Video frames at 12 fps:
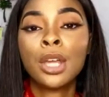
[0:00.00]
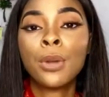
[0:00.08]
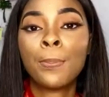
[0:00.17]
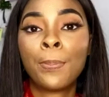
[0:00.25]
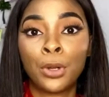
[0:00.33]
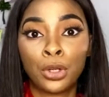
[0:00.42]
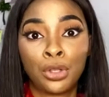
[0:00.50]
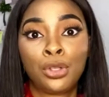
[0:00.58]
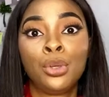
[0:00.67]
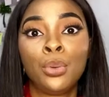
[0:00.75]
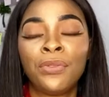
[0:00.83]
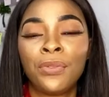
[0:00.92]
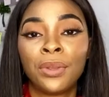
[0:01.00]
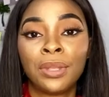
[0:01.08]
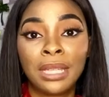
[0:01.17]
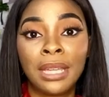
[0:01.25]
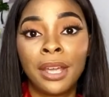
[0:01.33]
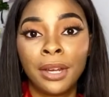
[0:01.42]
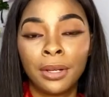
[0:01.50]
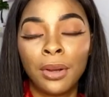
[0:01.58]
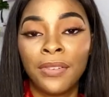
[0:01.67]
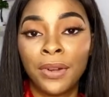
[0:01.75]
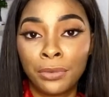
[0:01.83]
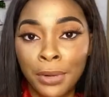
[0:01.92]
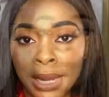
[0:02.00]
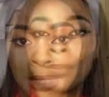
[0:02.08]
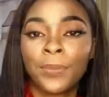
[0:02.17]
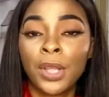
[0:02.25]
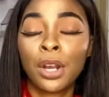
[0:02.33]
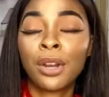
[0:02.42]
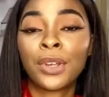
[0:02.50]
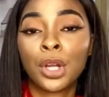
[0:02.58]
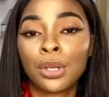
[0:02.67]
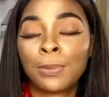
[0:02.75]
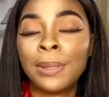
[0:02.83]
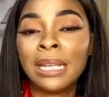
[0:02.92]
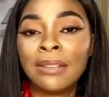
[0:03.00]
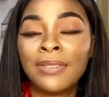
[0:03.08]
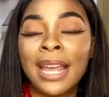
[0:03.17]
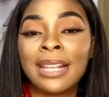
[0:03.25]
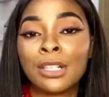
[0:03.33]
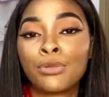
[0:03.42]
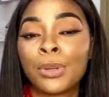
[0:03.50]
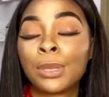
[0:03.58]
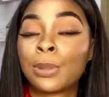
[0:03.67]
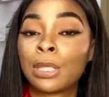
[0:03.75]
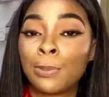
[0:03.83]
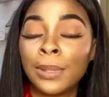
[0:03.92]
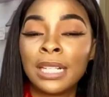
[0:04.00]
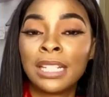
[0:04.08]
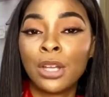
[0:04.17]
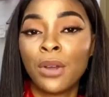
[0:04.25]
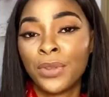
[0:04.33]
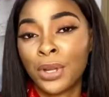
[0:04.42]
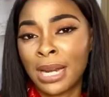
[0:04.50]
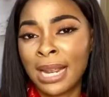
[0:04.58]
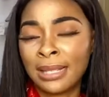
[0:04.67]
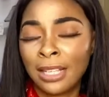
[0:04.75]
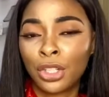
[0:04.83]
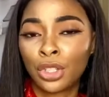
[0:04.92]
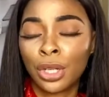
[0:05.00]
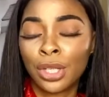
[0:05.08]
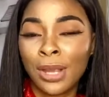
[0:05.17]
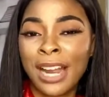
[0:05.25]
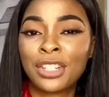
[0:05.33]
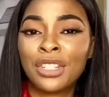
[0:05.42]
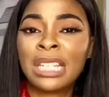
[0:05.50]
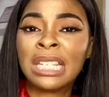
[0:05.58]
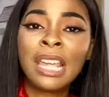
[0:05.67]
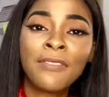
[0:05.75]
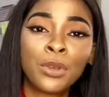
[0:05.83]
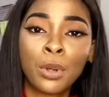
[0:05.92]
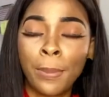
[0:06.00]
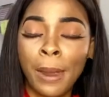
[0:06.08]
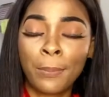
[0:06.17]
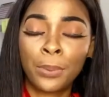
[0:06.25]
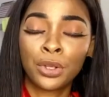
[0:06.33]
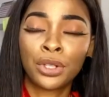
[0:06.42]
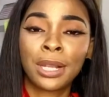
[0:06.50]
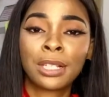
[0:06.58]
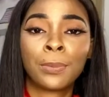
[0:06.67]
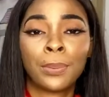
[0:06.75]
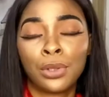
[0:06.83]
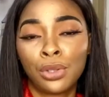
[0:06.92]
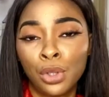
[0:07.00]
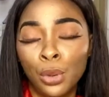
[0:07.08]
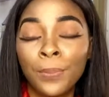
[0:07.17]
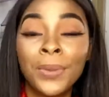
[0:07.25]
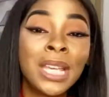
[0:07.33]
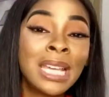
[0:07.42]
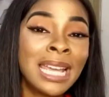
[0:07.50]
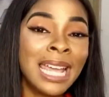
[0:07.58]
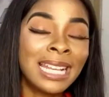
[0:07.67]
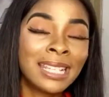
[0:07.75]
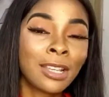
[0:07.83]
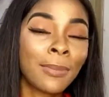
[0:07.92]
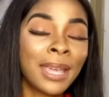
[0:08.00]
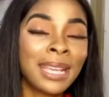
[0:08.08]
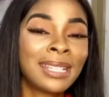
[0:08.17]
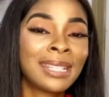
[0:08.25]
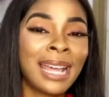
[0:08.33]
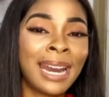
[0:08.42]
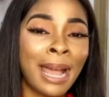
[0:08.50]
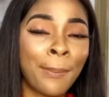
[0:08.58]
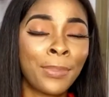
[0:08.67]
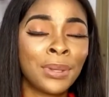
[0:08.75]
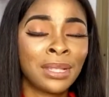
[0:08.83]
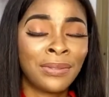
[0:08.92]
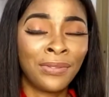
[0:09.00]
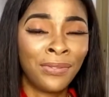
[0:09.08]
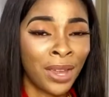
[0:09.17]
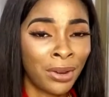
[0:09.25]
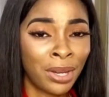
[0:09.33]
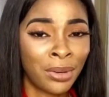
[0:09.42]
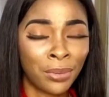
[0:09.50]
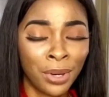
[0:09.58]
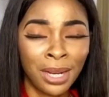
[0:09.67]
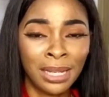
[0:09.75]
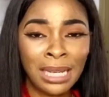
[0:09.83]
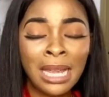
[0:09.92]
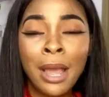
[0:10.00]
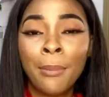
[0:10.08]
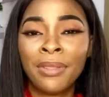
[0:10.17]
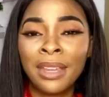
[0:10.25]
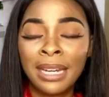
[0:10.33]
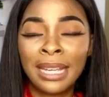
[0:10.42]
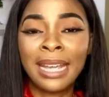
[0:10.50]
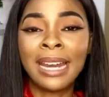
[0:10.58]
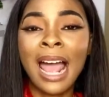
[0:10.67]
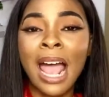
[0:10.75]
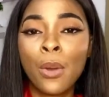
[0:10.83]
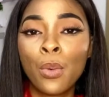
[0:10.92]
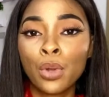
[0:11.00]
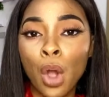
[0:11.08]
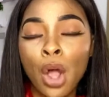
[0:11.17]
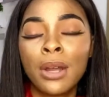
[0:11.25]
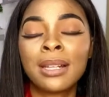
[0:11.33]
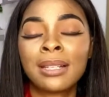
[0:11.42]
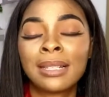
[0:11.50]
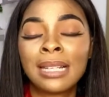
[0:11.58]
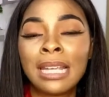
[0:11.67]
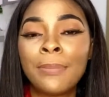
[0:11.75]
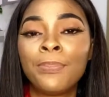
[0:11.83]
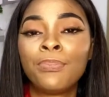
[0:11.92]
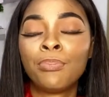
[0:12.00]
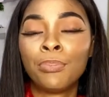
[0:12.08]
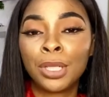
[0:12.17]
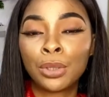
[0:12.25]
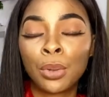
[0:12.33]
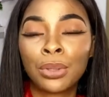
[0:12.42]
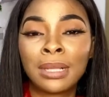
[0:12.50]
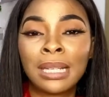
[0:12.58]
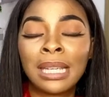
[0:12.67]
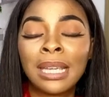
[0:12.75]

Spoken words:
pursue for the year of her reign. A lot of girls believe that it's the responsibility of the organization to actually give you a pet project to pursue. In some cases that happens, very rarely. But then again, I will honestly be totally